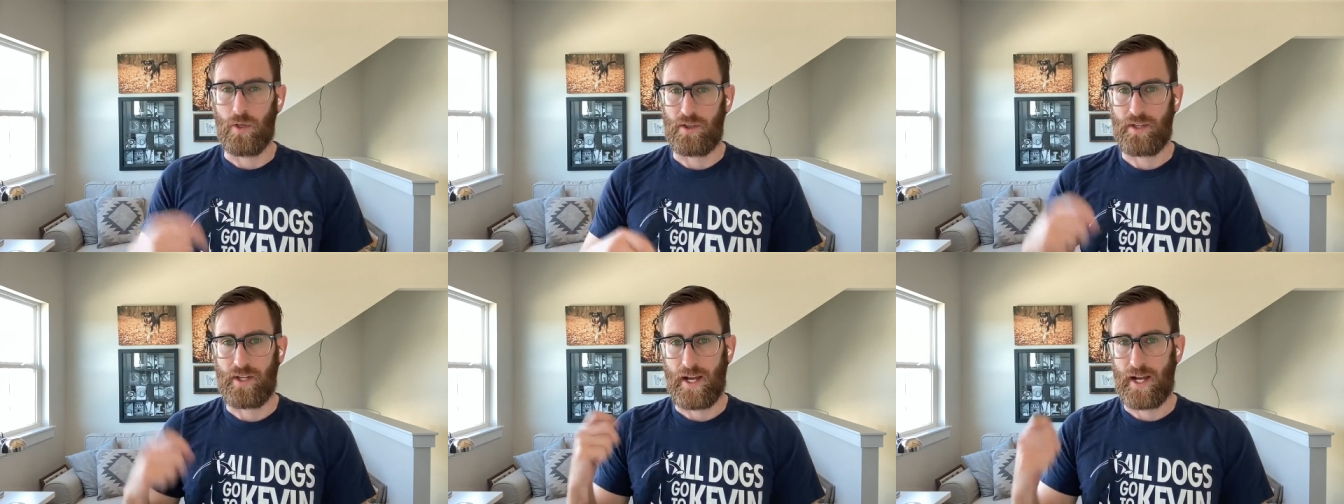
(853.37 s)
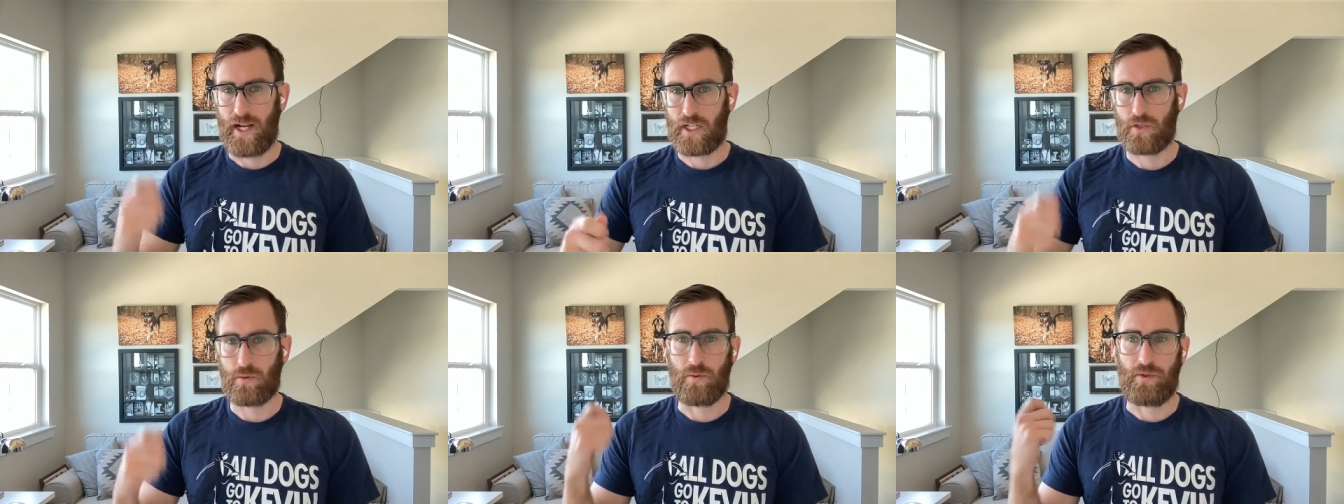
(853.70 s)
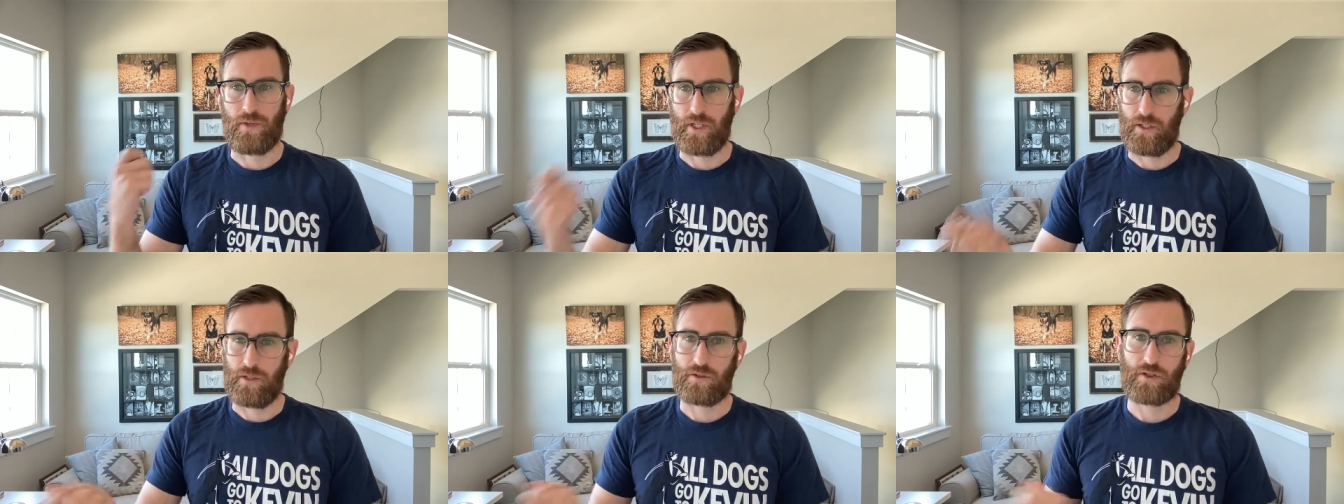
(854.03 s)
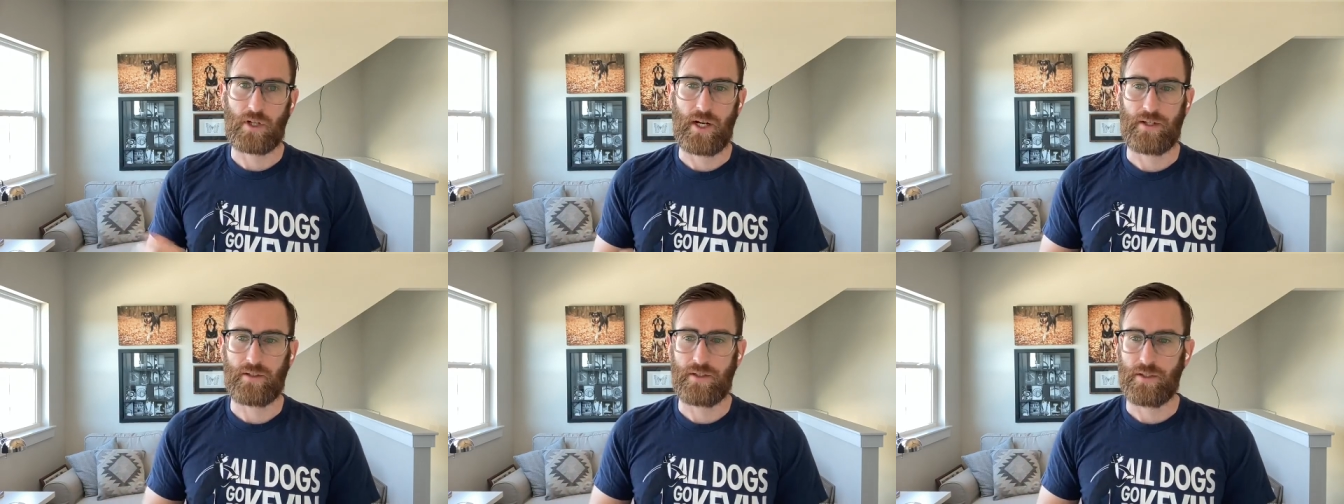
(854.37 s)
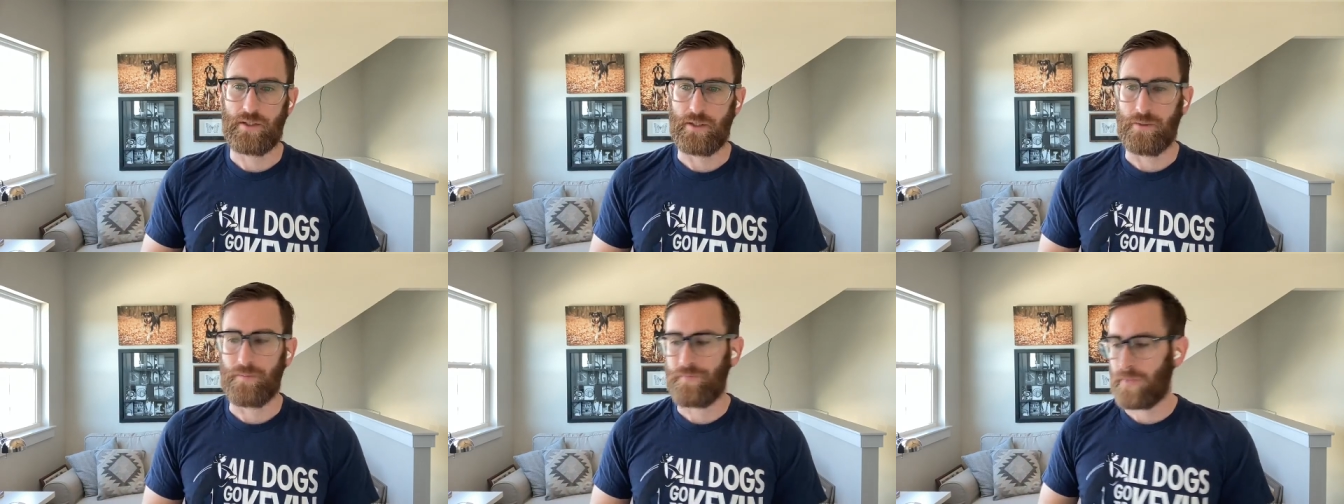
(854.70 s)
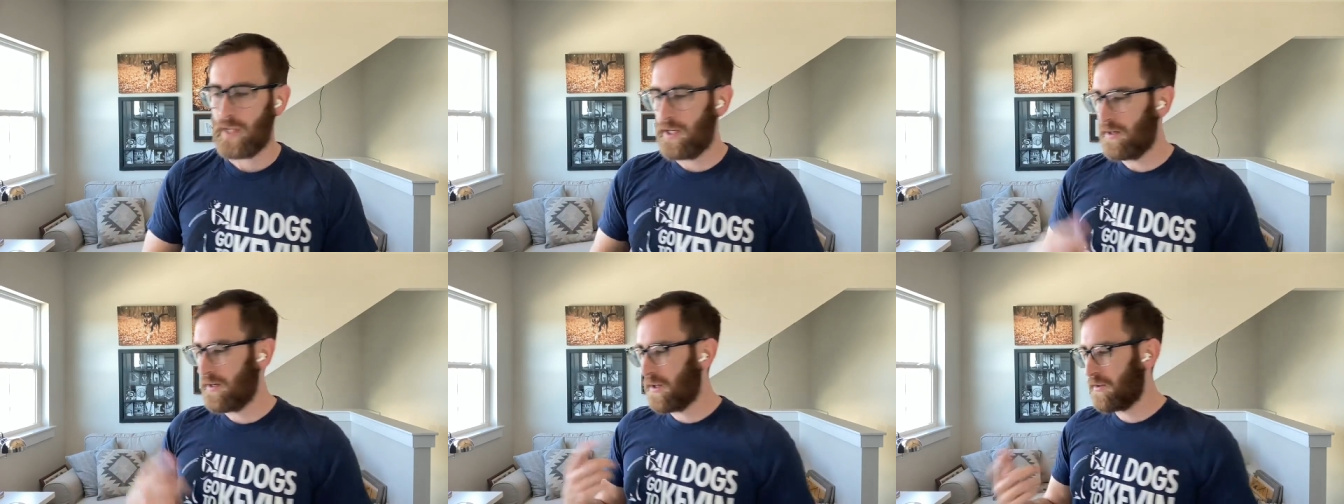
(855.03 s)
with the actual thing you're trying to do.
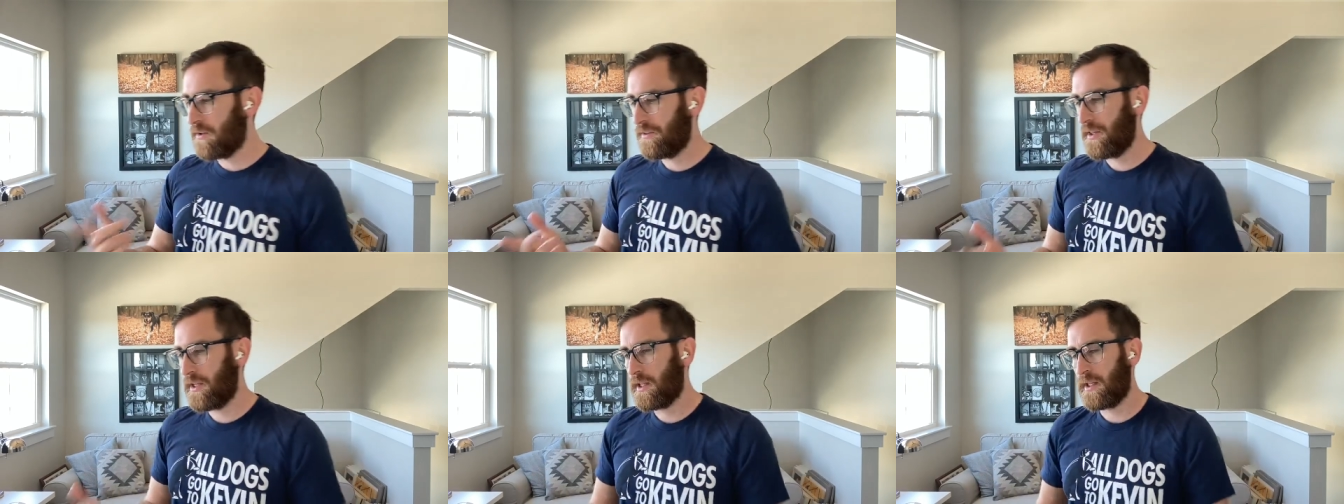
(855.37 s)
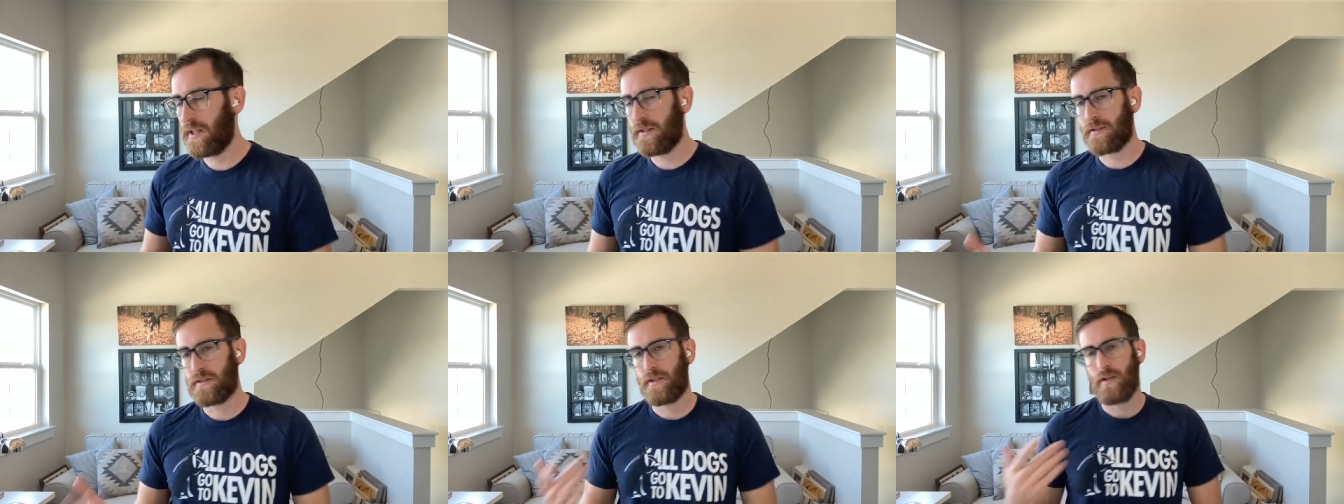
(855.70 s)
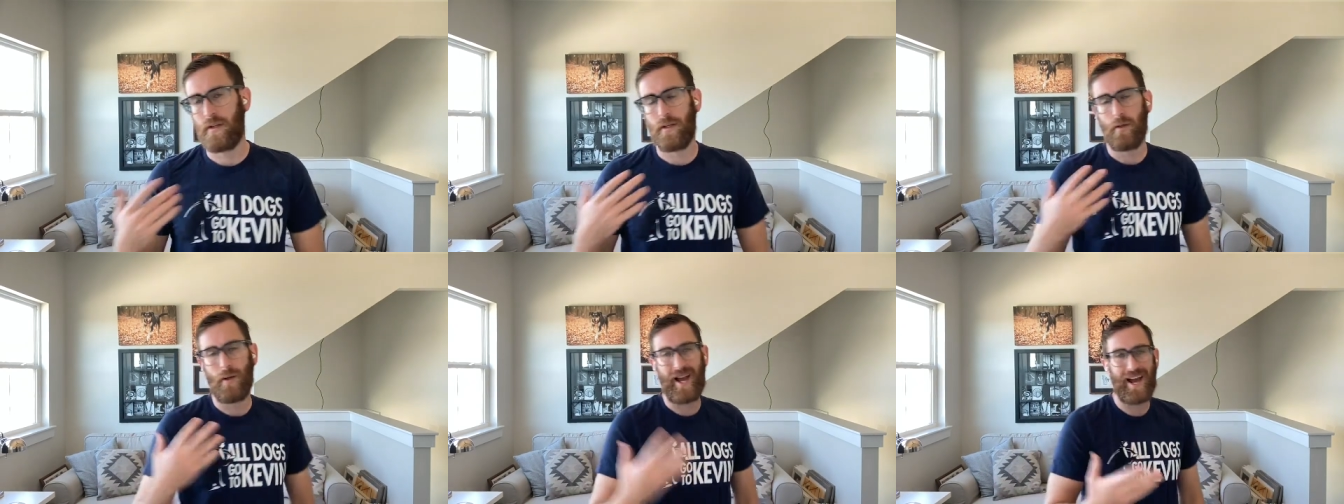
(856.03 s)
And another thing is